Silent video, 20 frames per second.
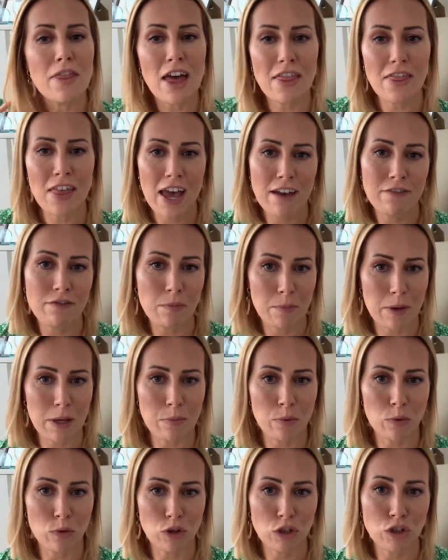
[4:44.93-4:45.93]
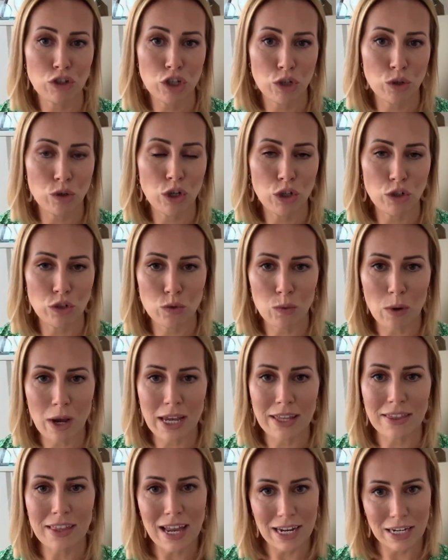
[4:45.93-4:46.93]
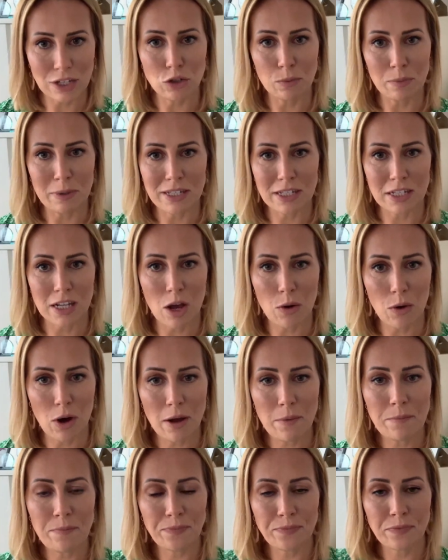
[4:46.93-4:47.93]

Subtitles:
they're there for people that do lose weight that little bit slower.